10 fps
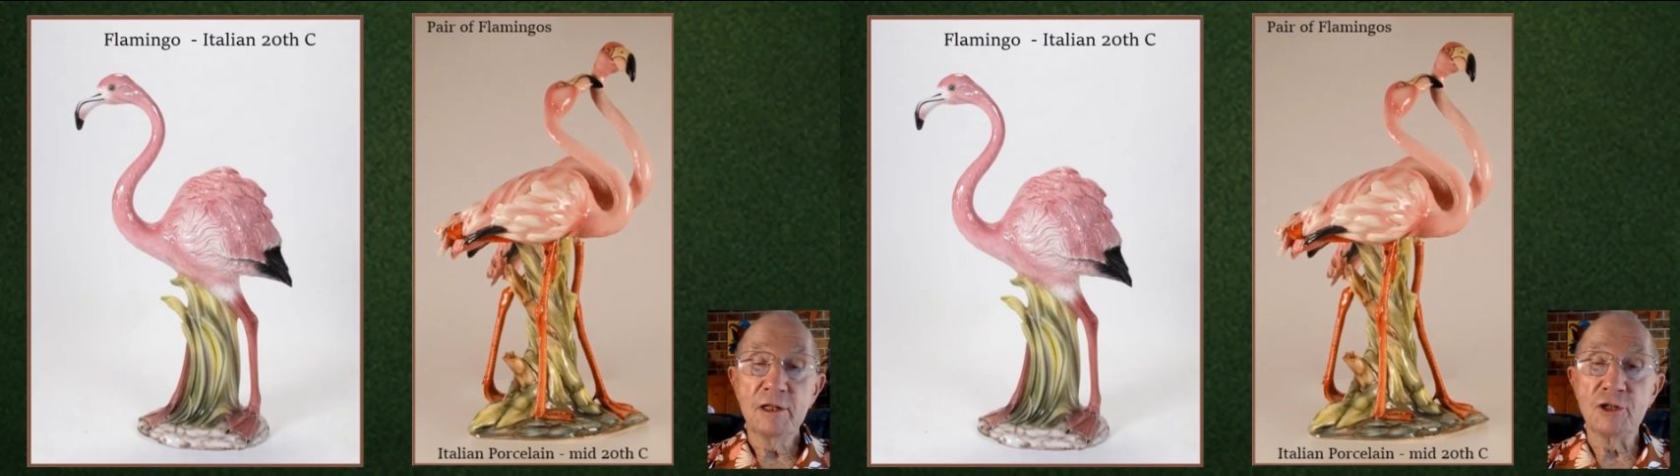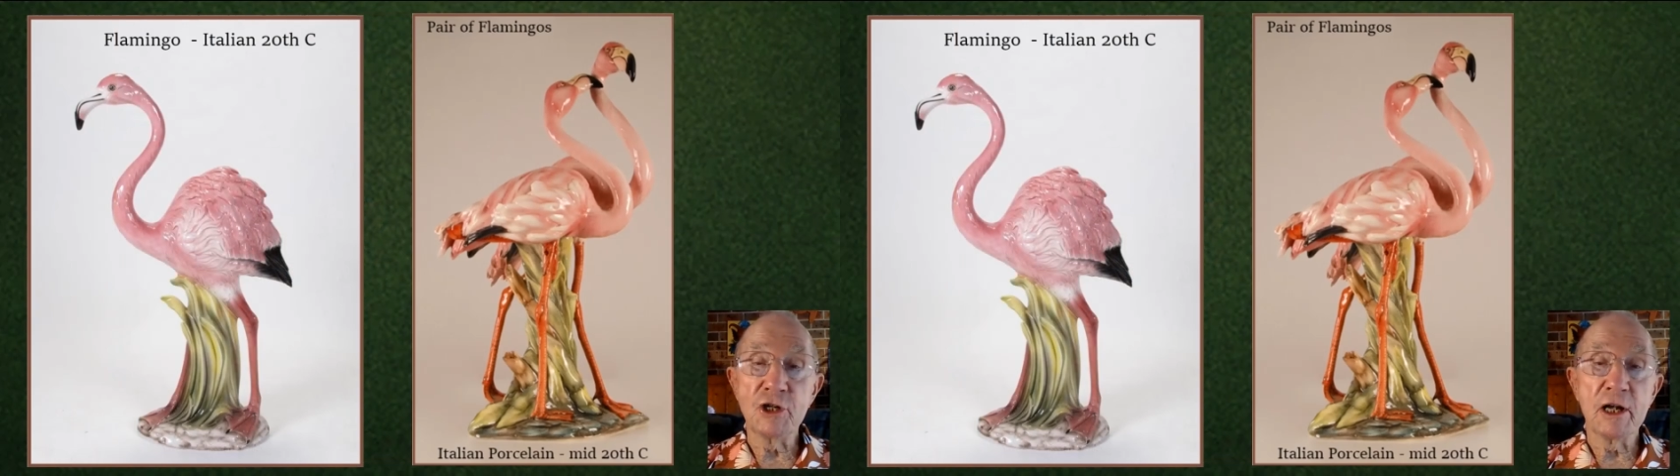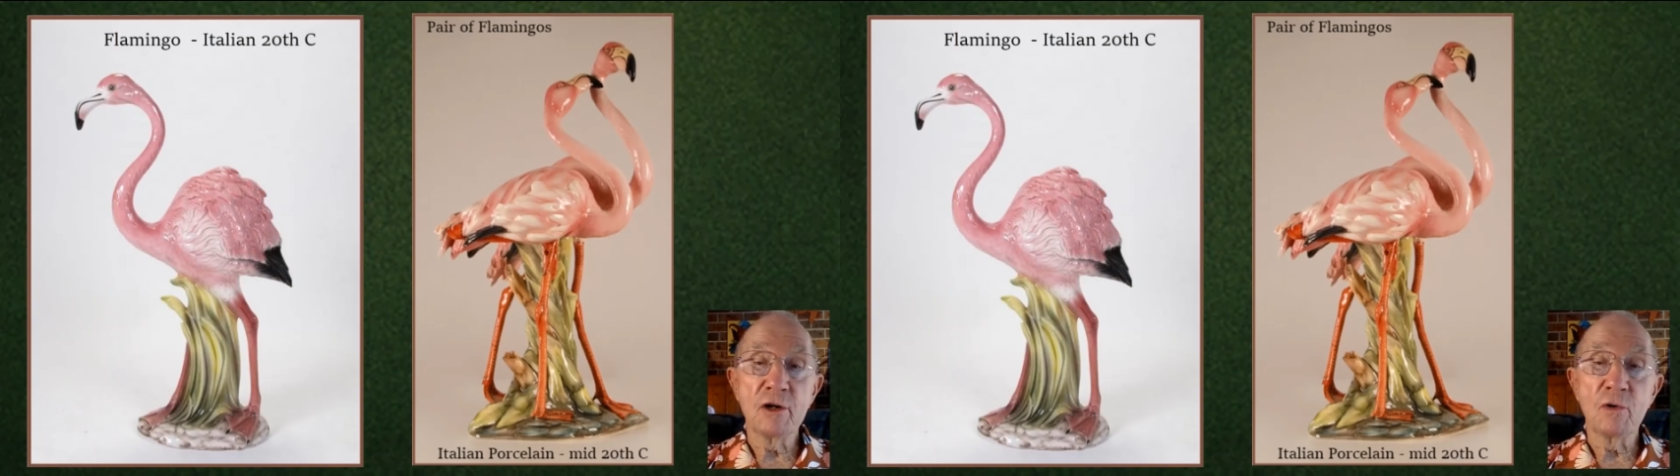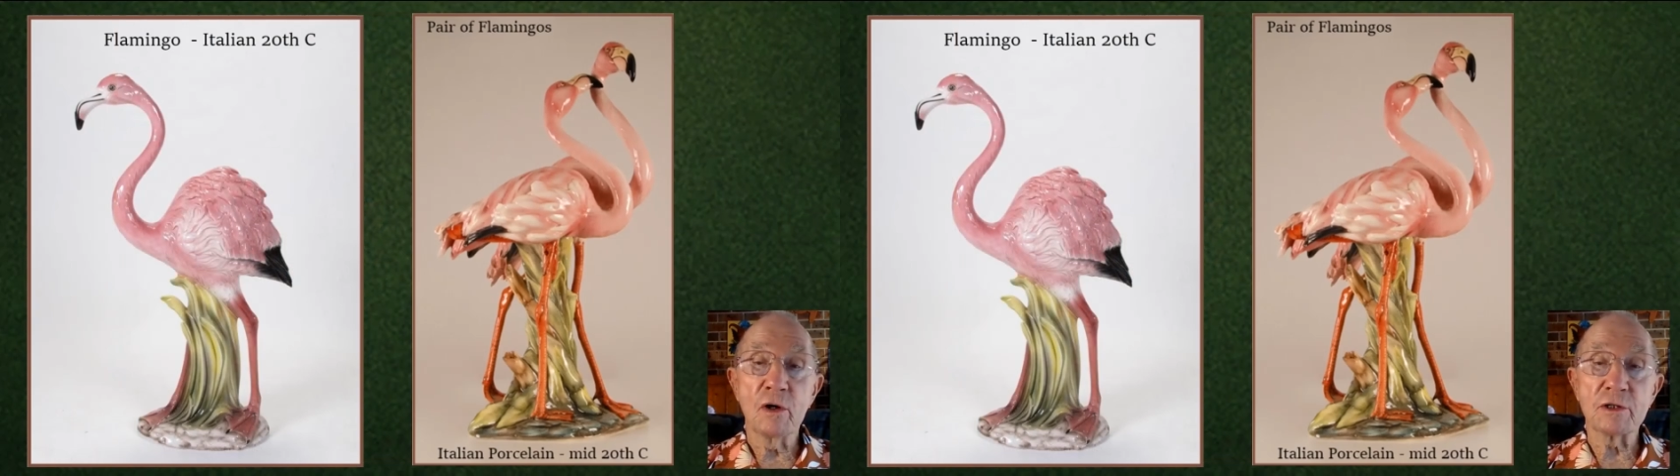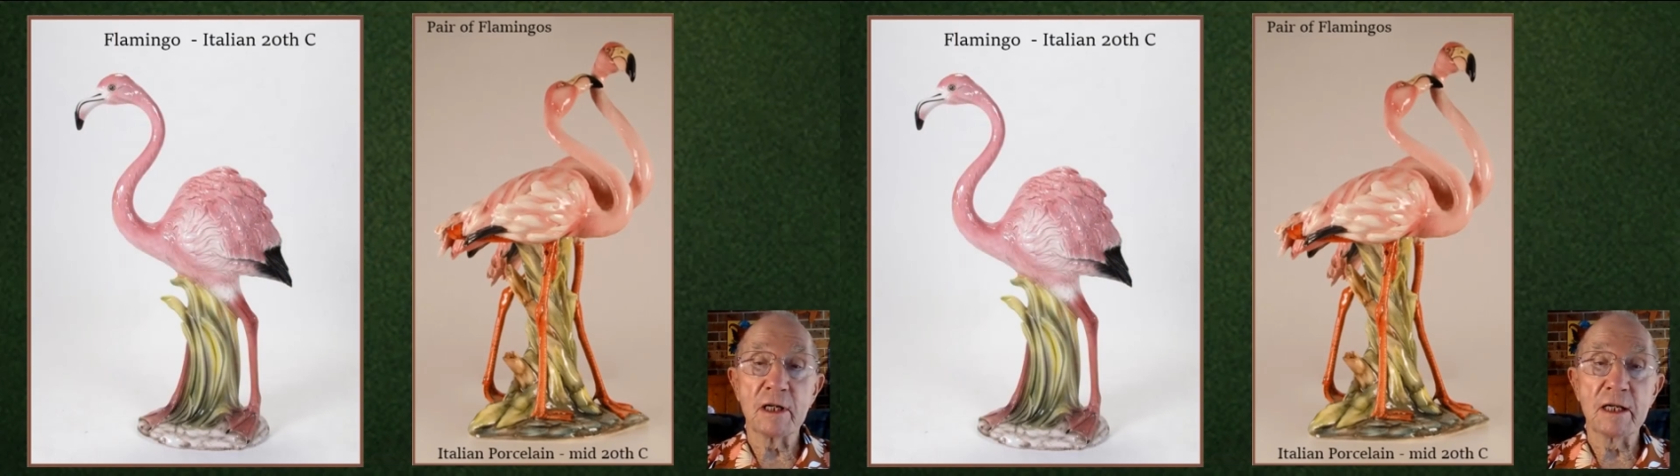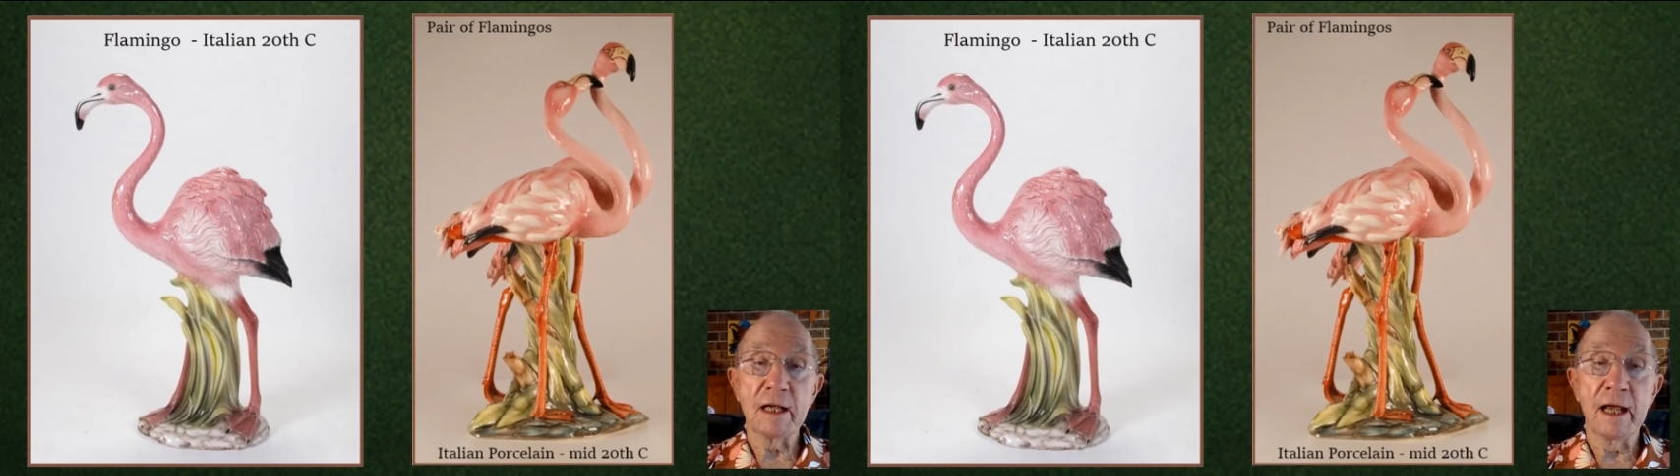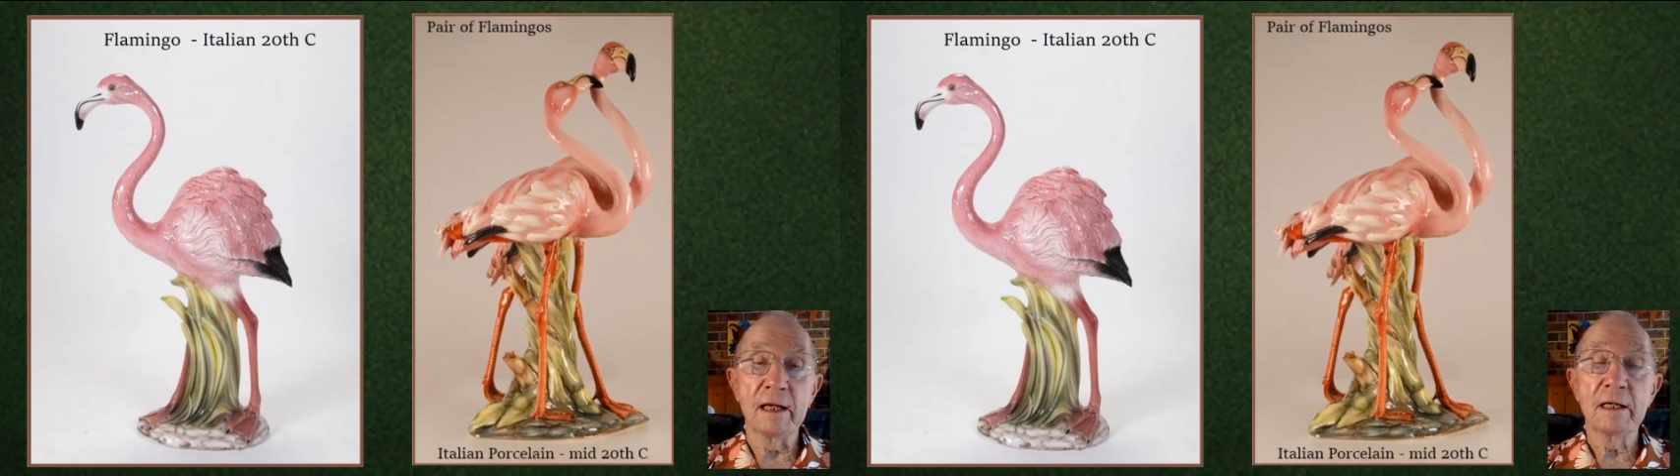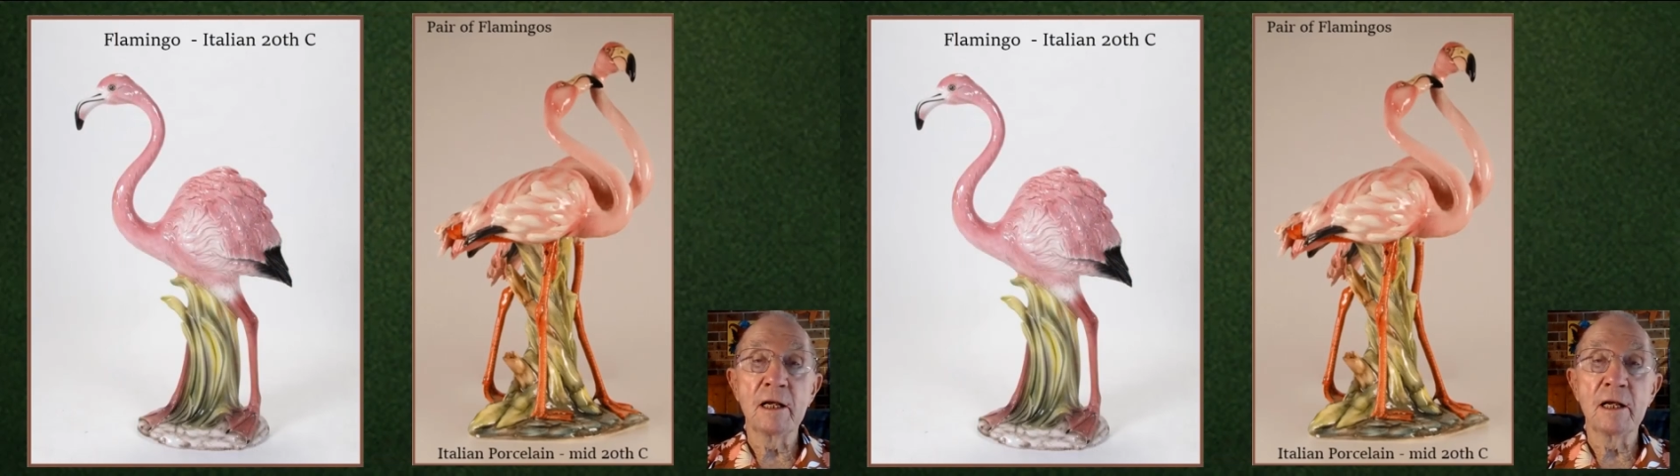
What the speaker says: generosity, and